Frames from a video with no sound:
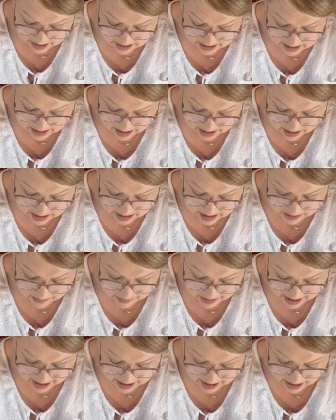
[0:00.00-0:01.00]
then it's sticking to
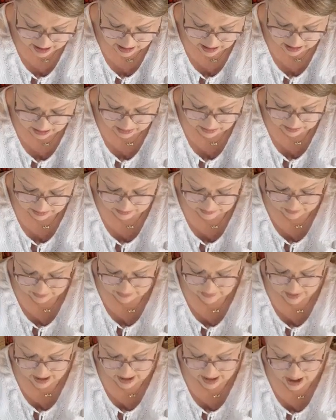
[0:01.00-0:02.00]
me.
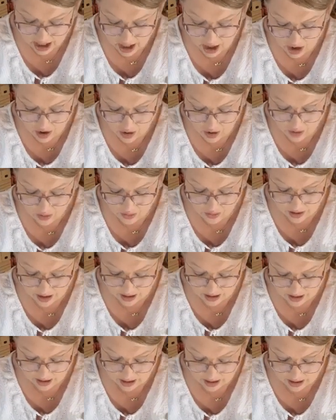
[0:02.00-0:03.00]
Let go.
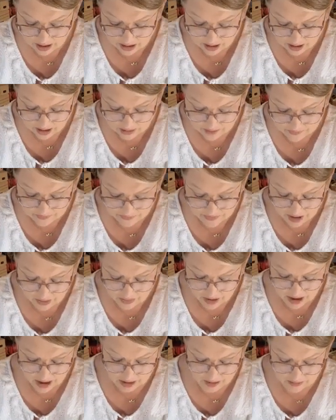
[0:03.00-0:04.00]

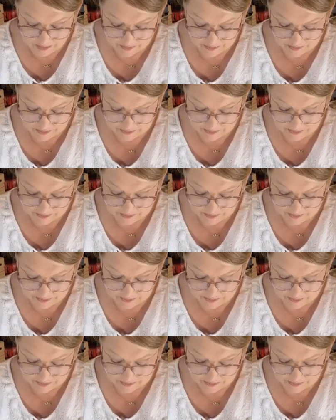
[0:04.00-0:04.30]
There we go.